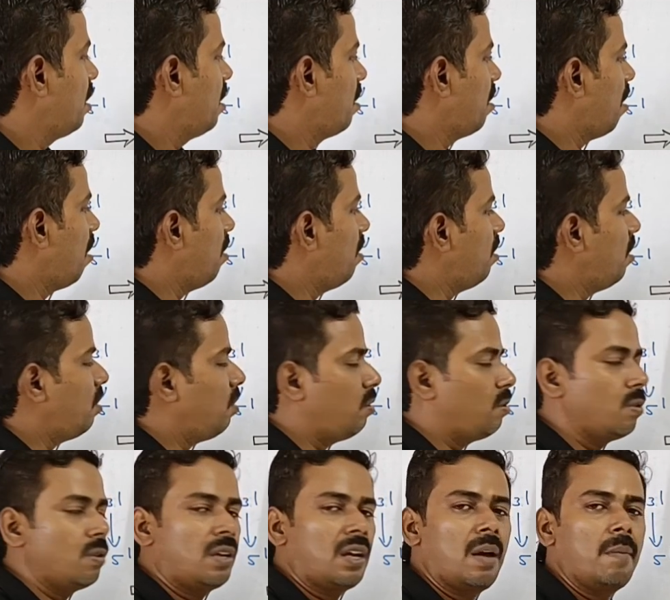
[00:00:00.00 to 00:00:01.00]
In
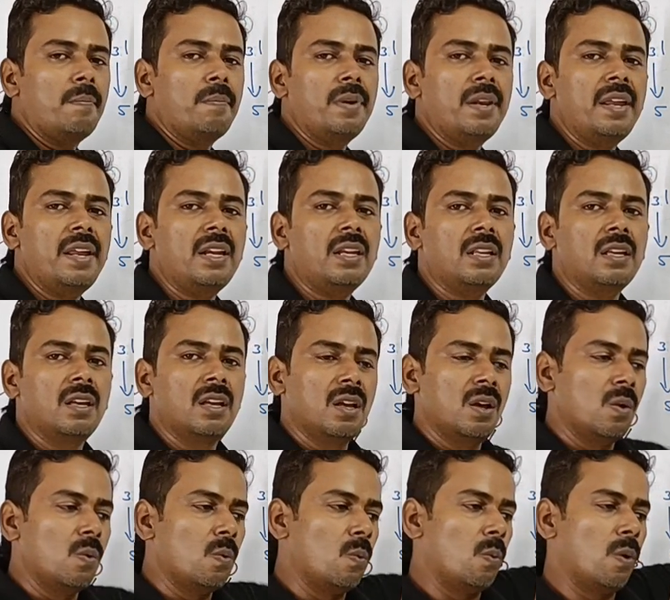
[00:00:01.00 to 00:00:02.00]
order to complete
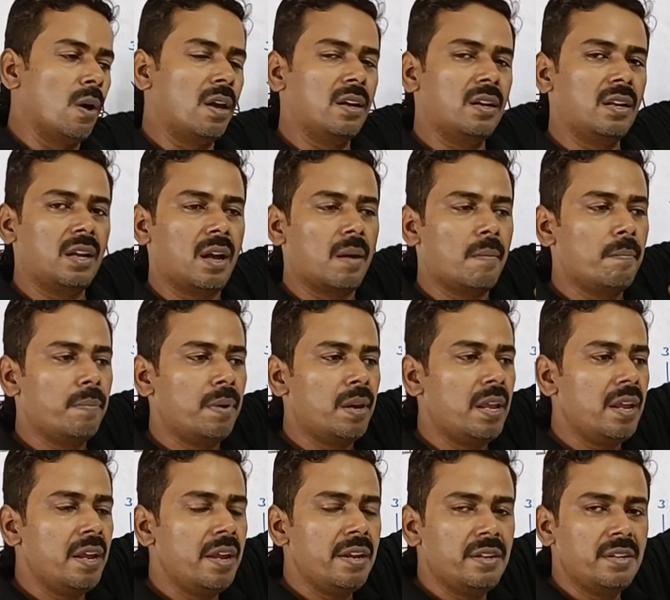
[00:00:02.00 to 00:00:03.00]
one
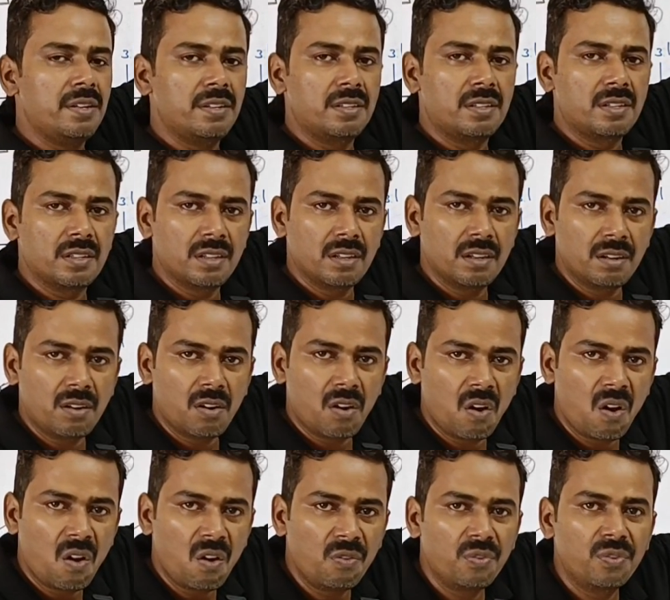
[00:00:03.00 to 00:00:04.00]
complete turn
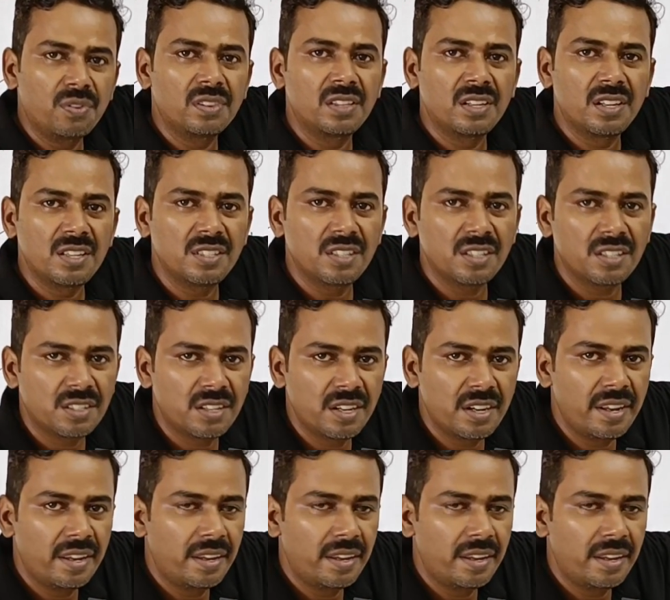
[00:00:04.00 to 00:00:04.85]
of 360